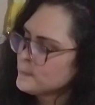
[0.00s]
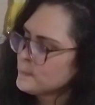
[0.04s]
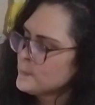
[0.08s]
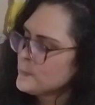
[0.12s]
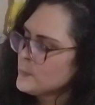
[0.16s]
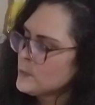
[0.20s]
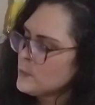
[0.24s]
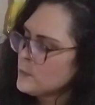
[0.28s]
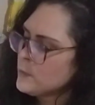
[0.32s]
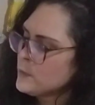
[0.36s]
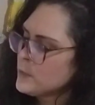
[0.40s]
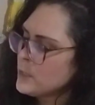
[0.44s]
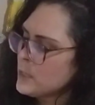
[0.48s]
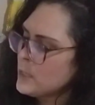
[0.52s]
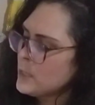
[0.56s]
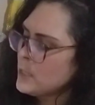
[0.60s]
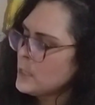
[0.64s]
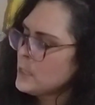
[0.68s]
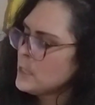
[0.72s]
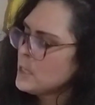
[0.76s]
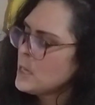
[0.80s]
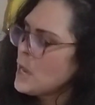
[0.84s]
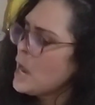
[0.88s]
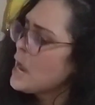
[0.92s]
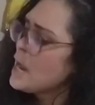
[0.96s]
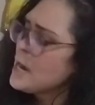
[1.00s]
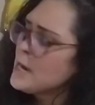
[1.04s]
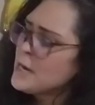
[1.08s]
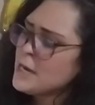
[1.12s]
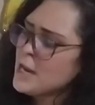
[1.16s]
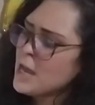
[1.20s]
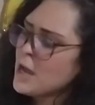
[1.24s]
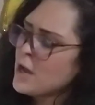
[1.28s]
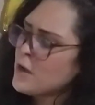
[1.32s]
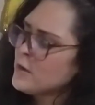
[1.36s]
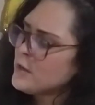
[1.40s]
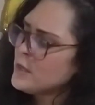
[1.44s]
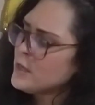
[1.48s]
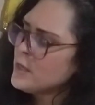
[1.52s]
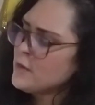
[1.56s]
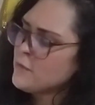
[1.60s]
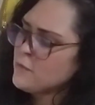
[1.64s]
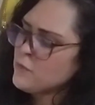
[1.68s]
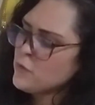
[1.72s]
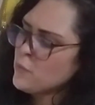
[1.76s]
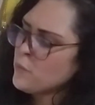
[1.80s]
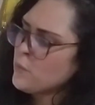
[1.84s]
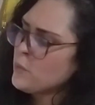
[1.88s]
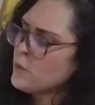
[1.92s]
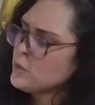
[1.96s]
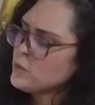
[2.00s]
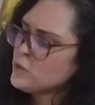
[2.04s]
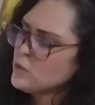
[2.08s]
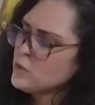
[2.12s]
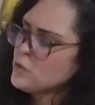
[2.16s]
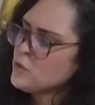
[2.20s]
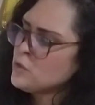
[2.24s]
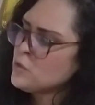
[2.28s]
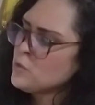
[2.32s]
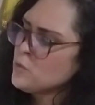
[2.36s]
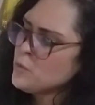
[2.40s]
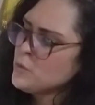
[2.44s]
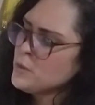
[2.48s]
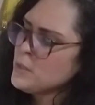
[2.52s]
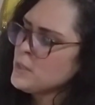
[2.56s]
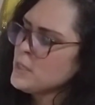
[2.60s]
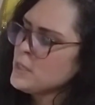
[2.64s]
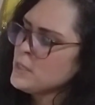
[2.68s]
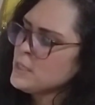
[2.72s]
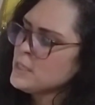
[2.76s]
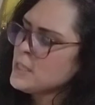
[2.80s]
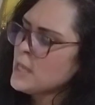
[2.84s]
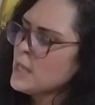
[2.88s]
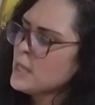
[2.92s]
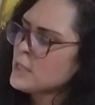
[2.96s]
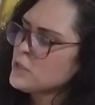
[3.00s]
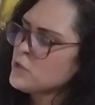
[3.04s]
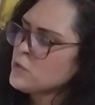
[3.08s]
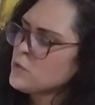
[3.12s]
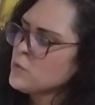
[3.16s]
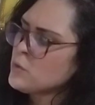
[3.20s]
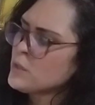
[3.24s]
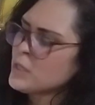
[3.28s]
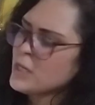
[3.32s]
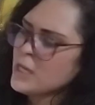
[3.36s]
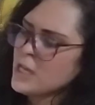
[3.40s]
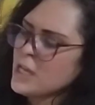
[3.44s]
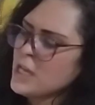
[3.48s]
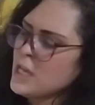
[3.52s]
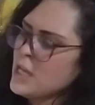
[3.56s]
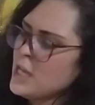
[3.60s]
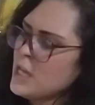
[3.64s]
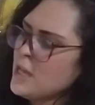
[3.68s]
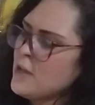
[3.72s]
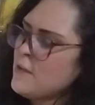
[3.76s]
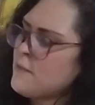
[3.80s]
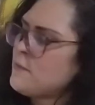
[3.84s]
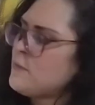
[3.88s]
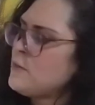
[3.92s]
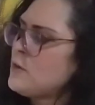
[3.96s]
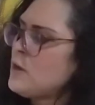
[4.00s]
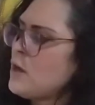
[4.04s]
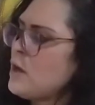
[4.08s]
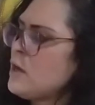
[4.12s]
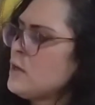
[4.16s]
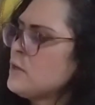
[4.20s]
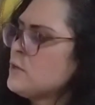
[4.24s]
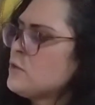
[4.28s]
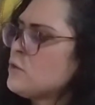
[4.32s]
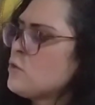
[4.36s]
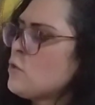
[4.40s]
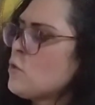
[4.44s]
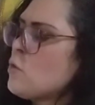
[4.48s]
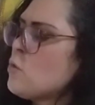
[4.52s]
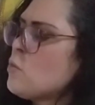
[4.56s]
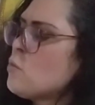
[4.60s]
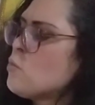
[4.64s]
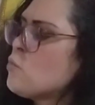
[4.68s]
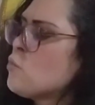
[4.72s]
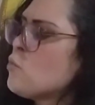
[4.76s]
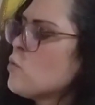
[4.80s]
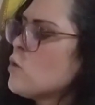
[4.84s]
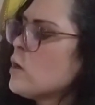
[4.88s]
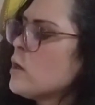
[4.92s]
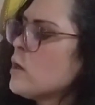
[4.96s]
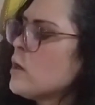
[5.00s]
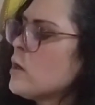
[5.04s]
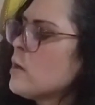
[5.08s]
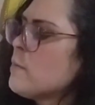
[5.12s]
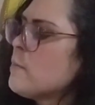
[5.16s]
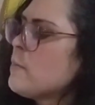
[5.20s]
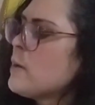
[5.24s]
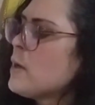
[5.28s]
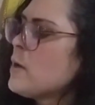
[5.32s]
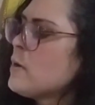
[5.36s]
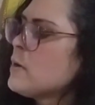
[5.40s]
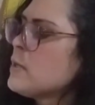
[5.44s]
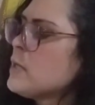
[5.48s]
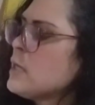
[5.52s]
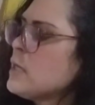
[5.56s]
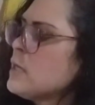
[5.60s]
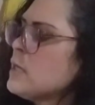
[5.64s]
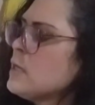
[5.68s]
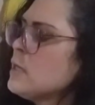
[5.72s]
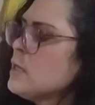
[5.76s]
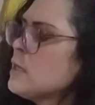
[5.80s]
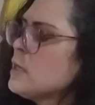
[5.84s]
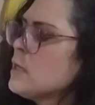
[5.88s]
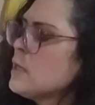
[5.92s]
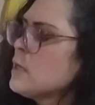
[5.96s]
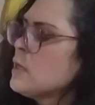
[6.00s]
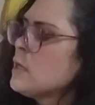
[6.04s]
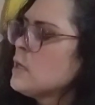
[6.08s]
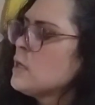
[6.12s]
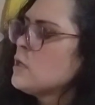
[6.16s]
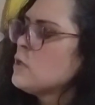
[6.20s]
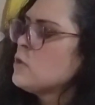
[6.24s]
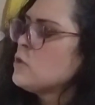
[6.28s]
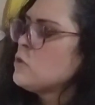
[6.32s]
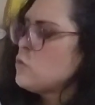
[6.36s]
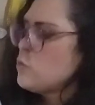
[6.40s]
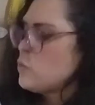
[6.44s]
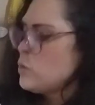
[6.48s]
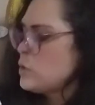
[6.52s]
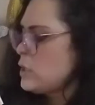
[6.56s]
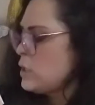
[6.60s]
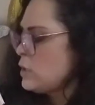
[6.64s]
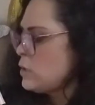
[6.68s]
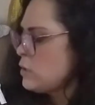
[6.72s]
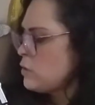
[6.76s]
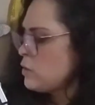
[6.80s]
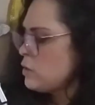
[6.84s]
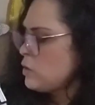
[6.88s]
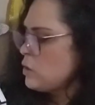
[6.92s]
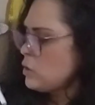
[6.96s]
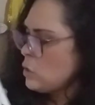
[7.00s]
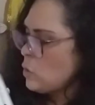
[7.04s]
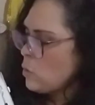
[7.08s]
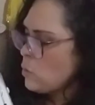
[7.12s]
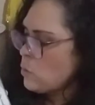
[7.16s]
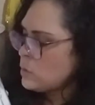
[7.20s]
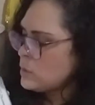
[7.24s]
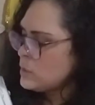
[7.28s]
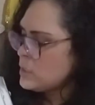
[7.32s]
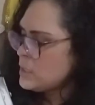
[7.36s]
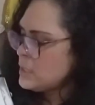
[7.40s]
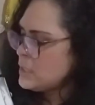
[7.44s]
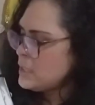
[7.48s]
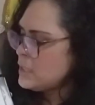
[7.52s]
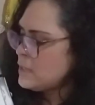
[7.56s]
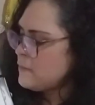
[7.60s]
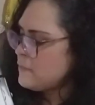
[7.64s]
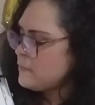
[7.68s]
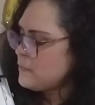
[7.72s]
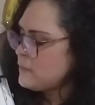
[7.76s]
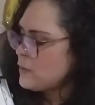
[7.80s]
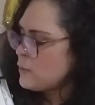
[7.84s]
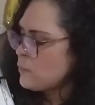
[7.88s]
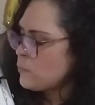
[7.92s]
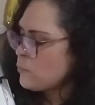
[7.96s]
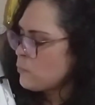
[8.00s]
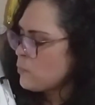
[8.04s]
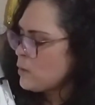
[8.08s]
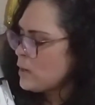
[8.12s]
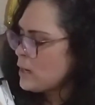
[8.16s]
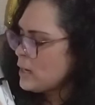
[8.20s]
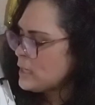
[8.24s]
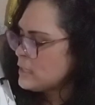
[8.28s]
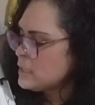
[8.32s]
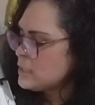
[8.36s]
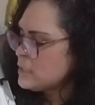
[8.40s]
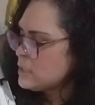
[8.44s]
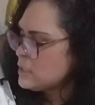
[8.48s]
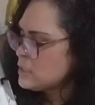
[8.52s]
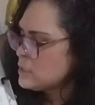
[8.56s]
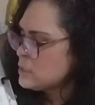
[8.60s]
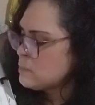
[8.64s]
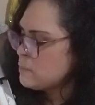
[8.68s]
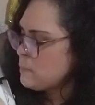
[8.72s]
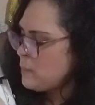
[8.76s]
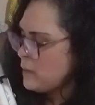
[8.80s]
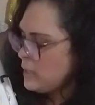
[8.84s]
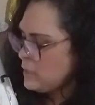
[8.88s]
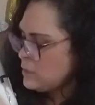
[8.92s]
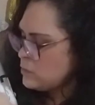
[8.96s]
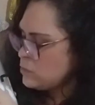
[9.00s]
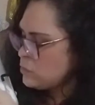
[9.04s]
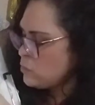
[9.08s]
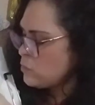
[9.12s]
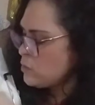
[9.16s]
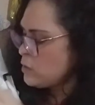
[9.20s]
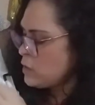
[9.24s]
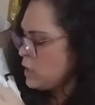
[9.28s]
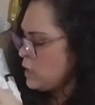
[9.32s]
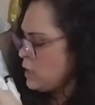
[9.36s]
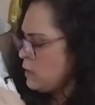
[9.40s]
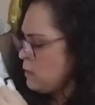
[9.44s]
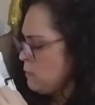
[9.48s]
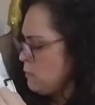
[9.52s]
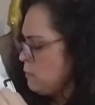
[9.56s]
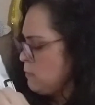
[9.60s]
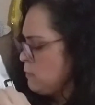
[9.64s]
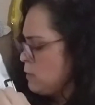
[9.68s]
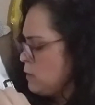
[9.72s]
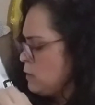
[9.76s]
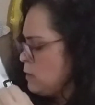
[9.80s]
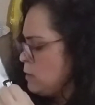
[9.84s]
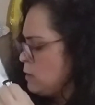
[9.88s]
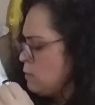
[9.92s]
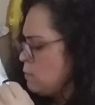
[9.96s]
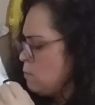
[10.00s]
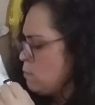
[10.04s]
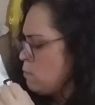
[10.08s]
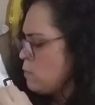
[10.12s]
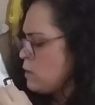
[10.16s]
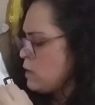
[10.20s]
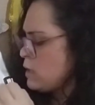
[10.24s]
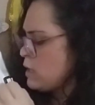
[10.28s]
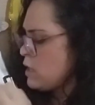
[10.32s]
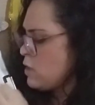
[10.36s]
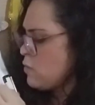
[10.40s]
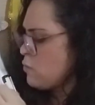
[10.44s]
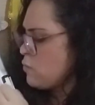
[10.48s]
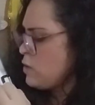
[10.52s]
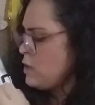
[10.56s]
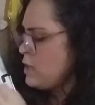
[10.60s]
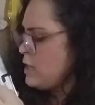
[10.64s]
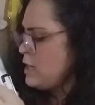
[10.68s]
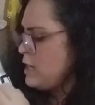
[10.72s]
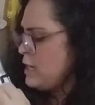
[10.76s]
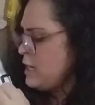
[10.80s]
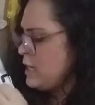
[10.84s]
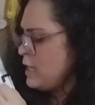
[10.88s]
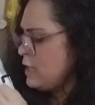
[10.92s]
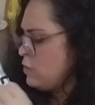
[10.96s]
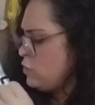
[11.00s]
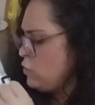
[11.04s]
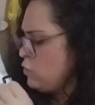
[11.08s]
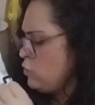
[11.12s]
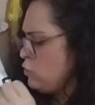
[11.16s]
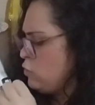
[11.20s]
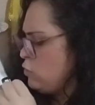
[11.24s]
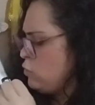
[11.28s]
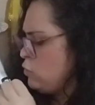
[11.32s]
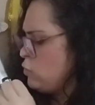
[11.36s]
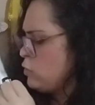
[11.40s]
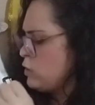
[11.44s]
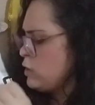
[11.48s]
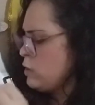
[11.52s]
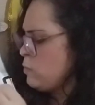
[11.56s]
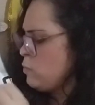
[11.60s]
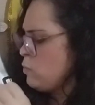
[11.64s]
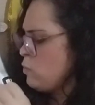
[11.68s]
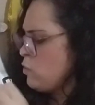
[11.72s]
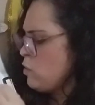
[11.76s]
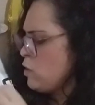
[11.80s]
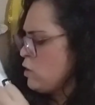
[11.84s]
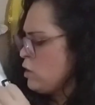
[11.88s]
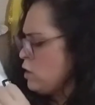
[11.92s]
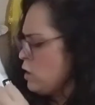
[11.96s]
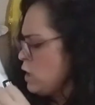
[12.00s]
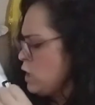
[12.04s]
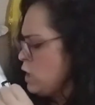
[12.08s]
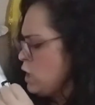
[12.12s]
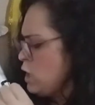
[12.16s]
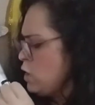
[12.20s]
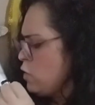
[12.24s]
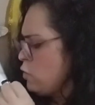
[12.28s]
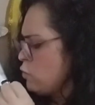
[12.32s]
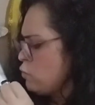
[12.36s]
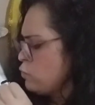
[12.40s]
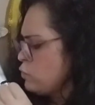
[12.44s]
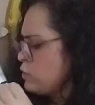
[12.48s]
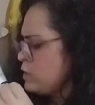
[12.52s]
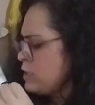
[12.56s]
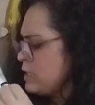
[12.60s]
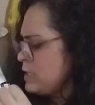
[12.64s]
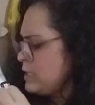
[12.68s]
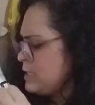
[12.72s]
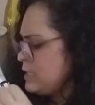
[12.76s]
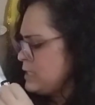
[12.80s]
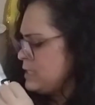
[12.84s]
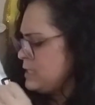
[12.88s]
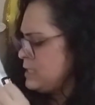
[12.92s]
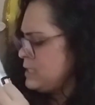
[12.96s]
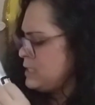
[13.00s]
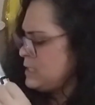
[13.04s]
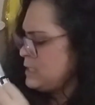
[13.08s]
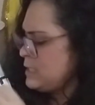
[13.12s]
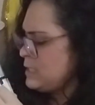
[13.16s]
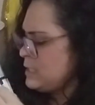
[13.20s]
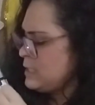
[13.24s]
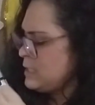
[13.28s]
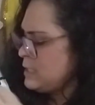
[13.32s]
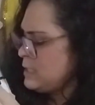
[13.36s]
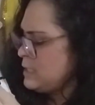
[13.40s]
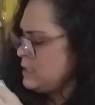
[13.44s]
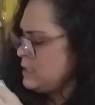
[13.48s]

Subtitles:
Okay, now if you want to do this, that's okay. If not, don't worry about it. You can only leave the white space, okay? But I really like to look at more realistic.